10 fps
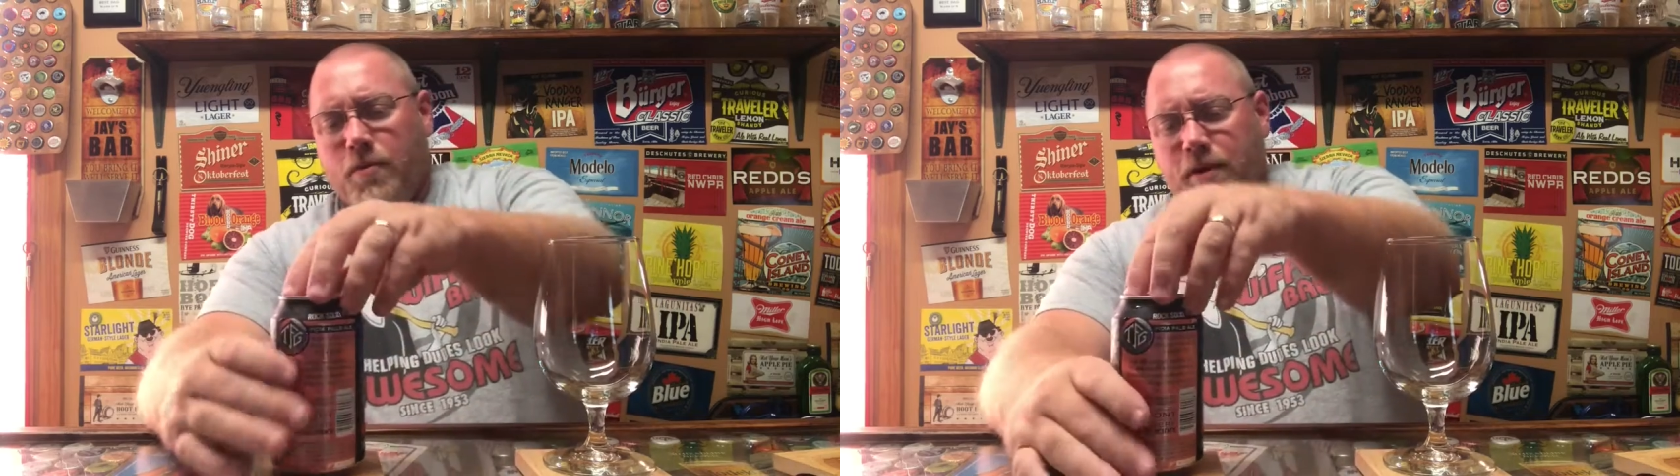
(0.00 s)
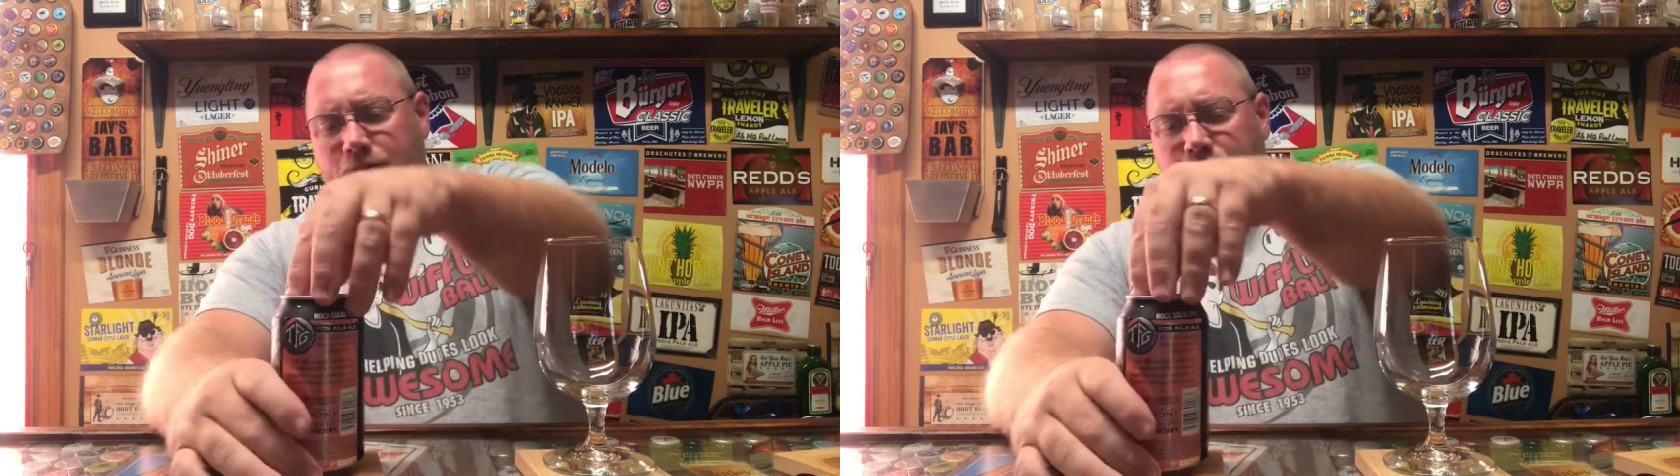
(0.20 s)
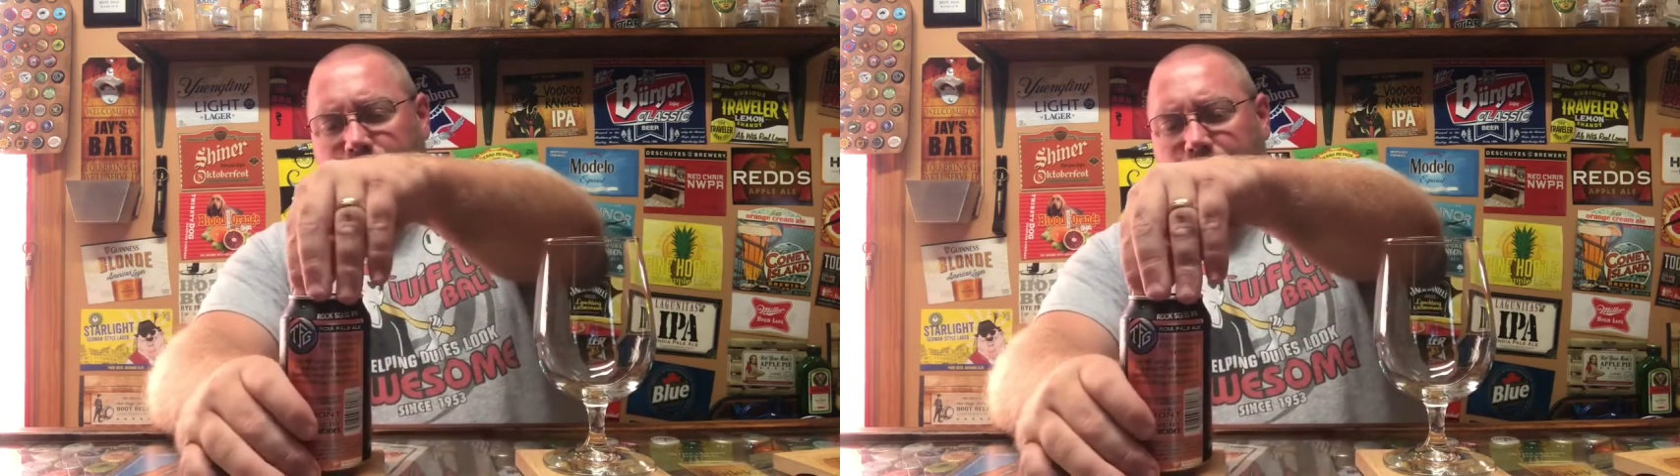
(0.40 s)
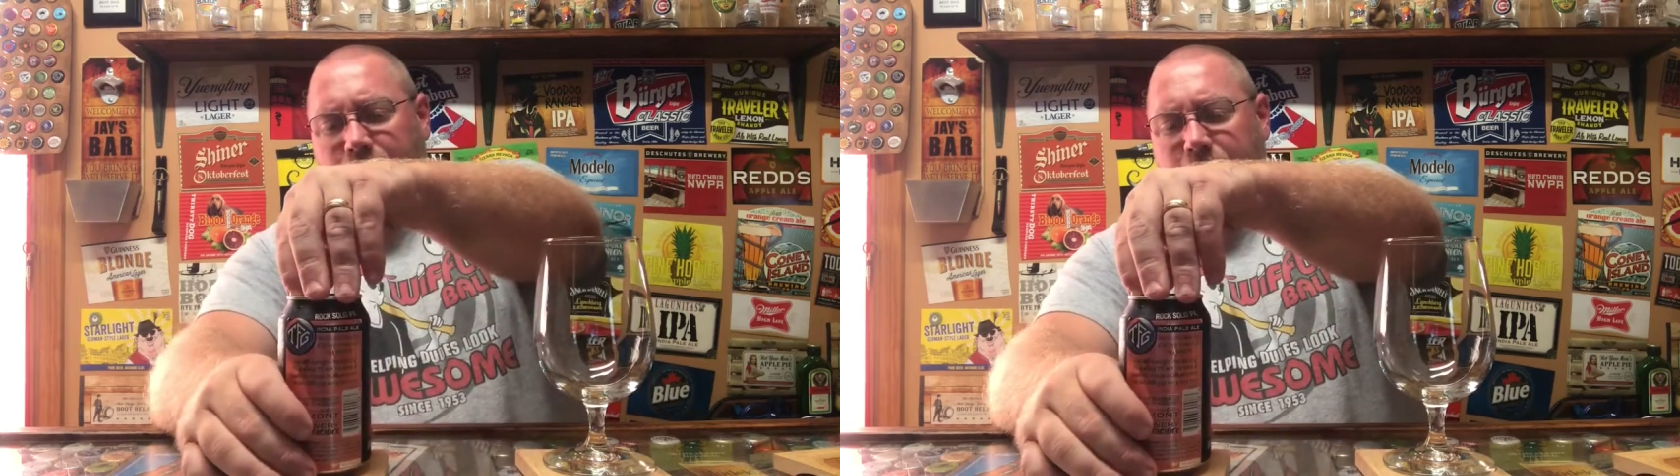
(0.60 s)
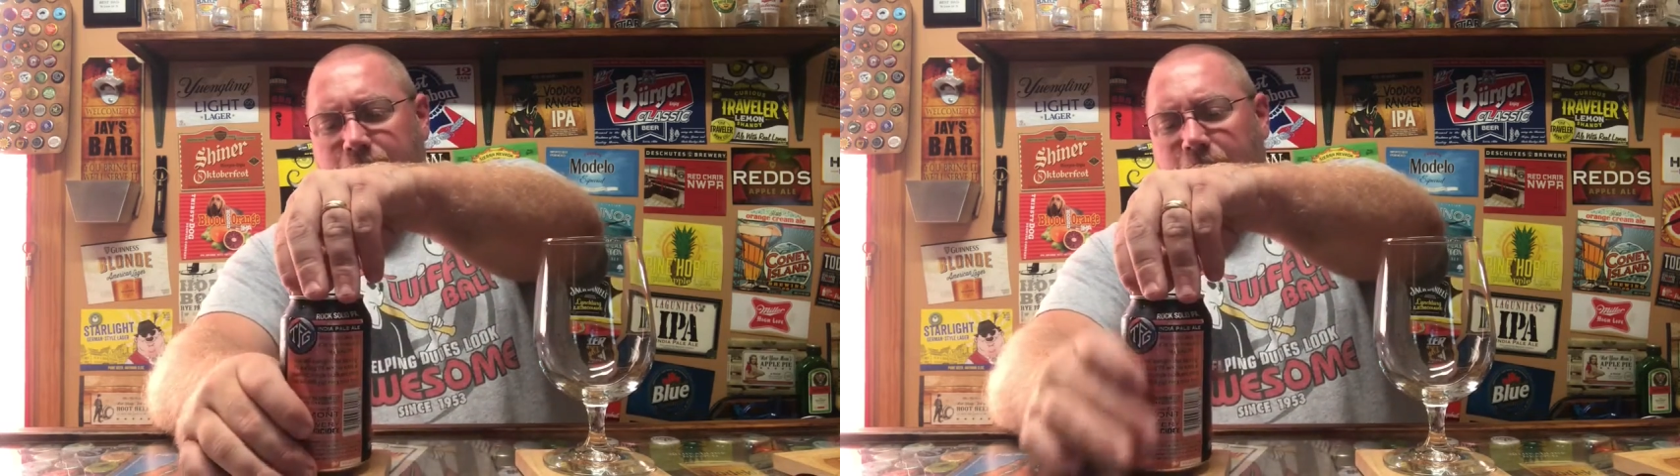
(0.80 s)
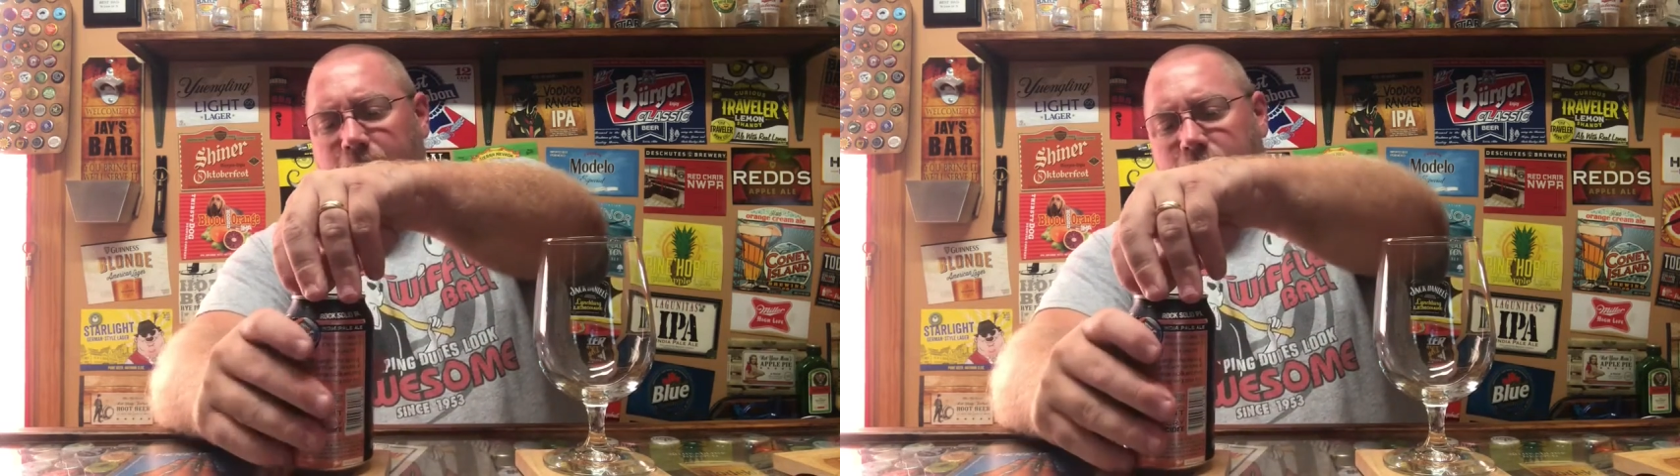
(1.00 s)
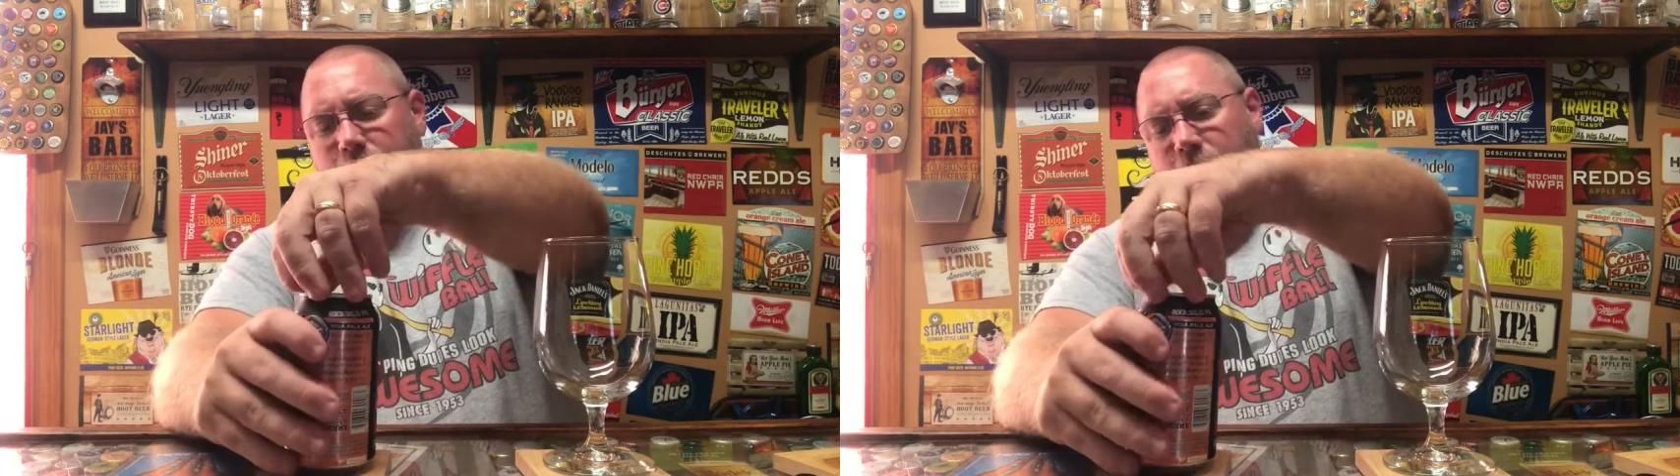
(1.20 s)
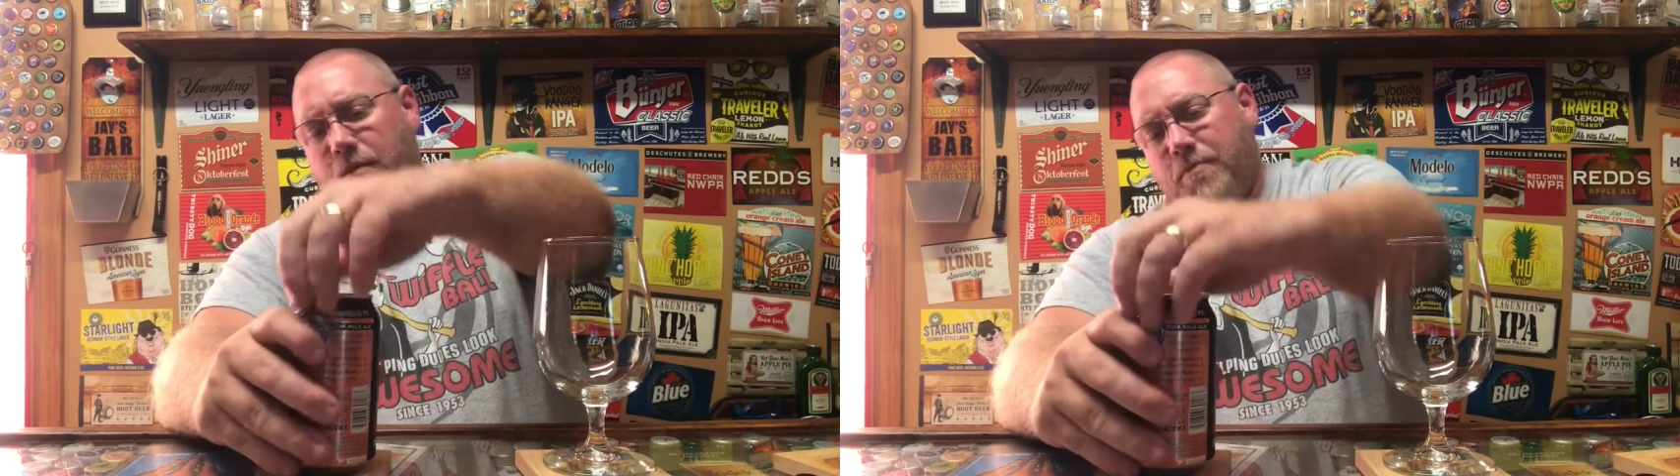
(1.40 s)
but let's see if we can get
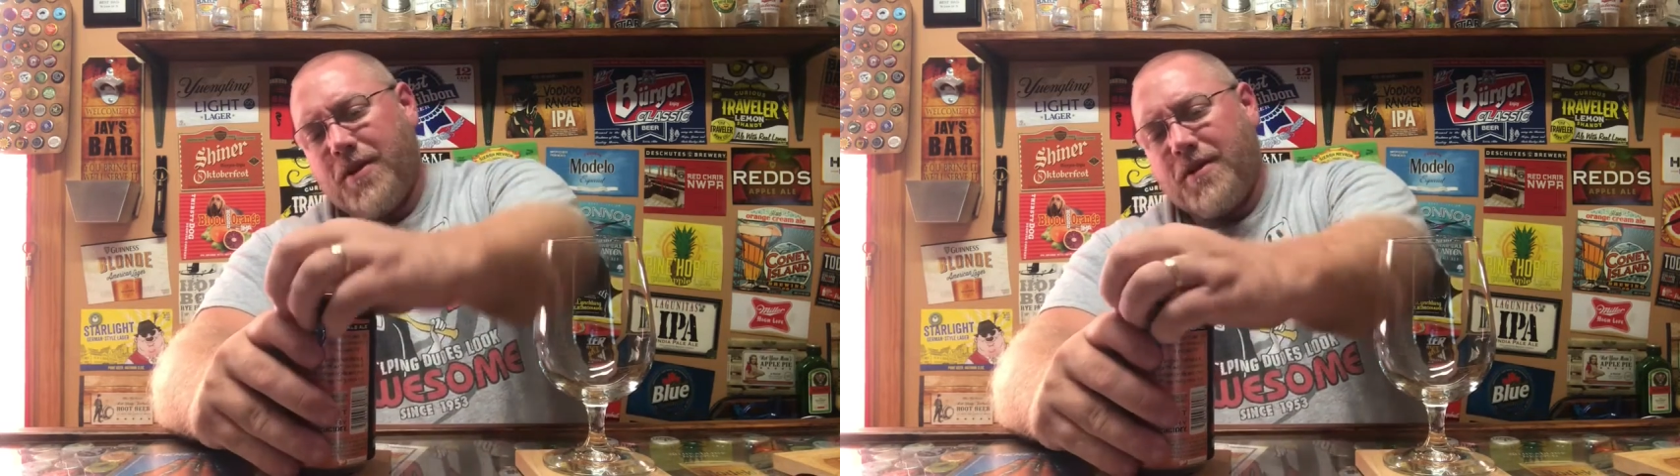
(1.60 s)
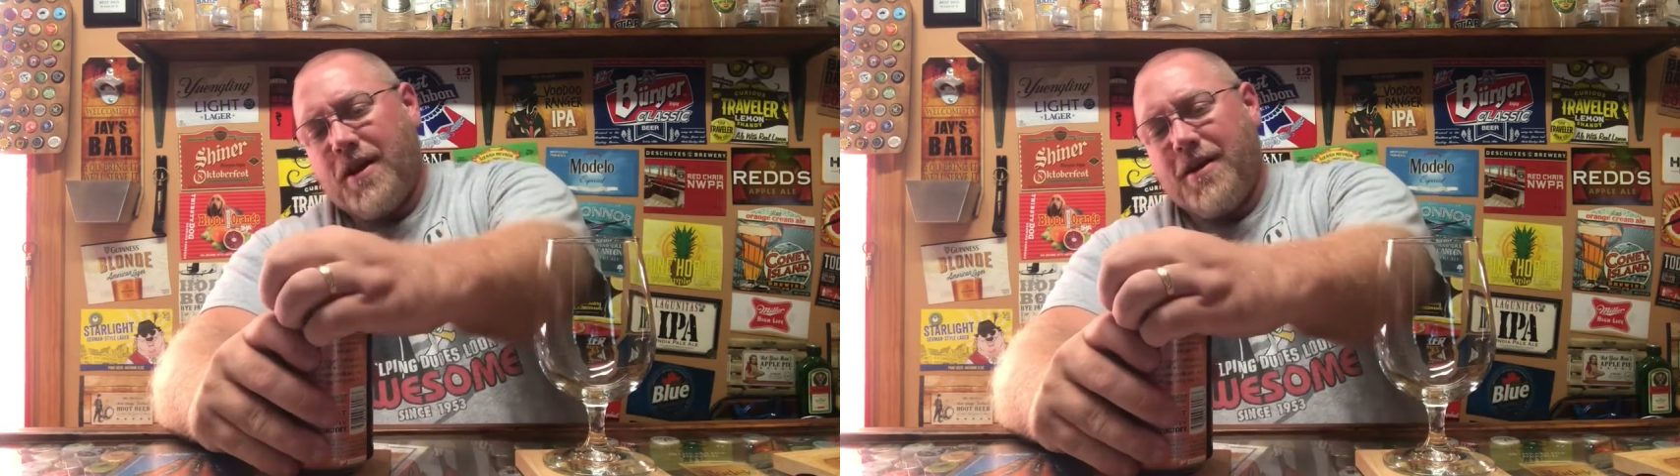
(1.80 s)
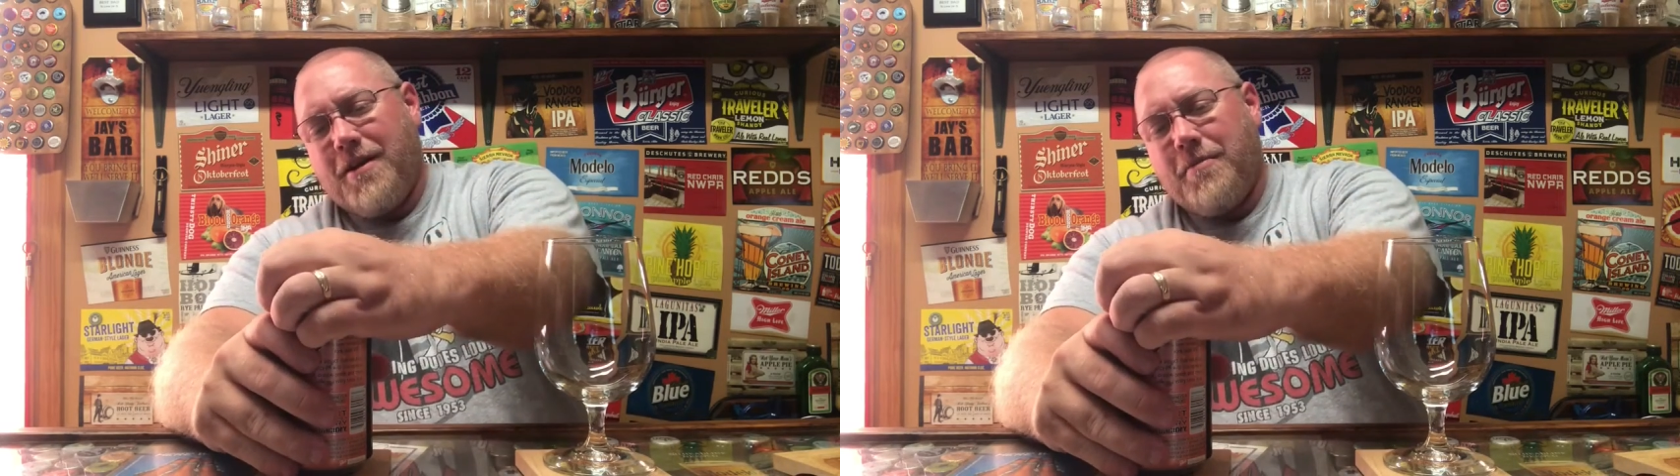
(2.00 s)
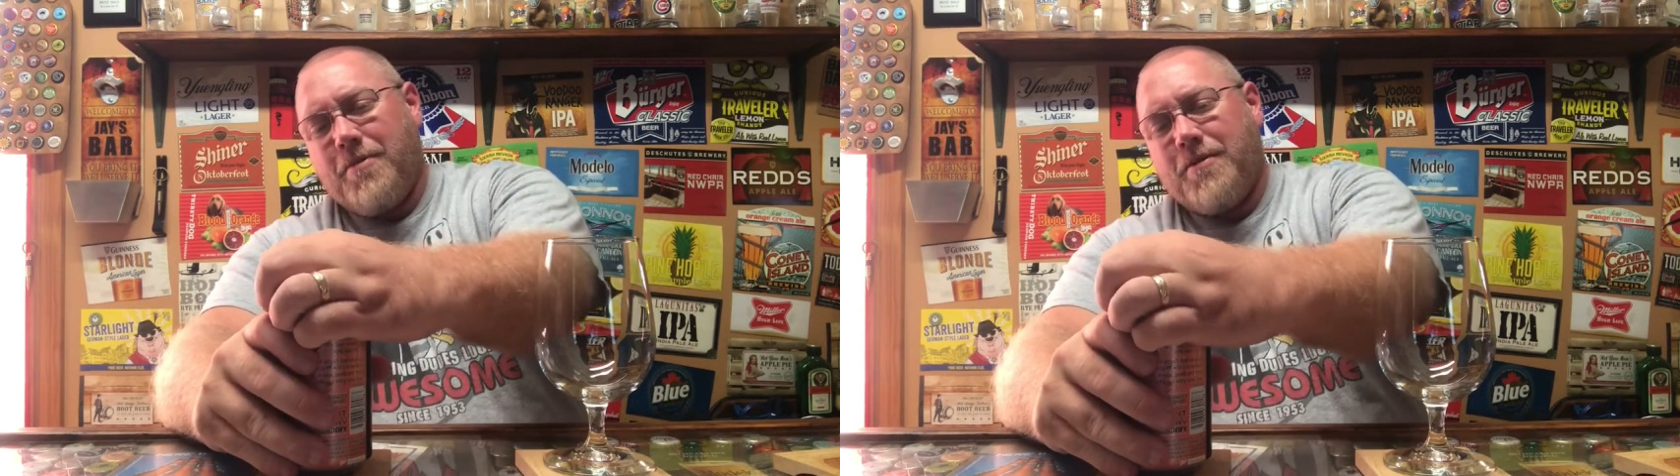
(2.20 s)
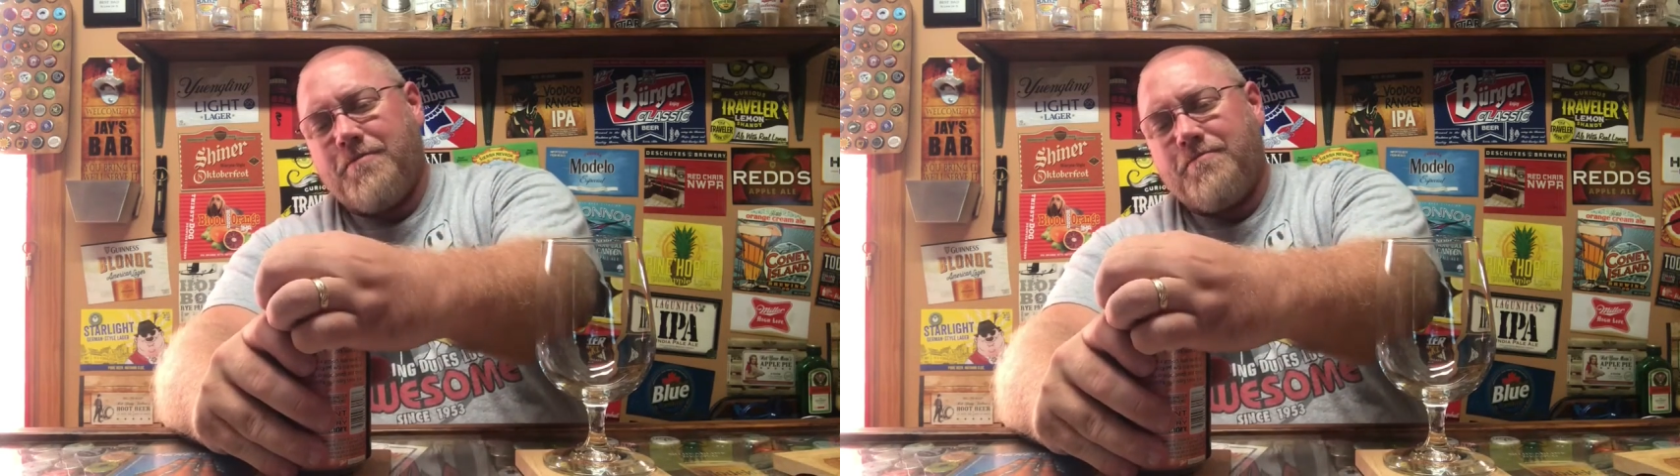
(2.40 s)
that pick that up.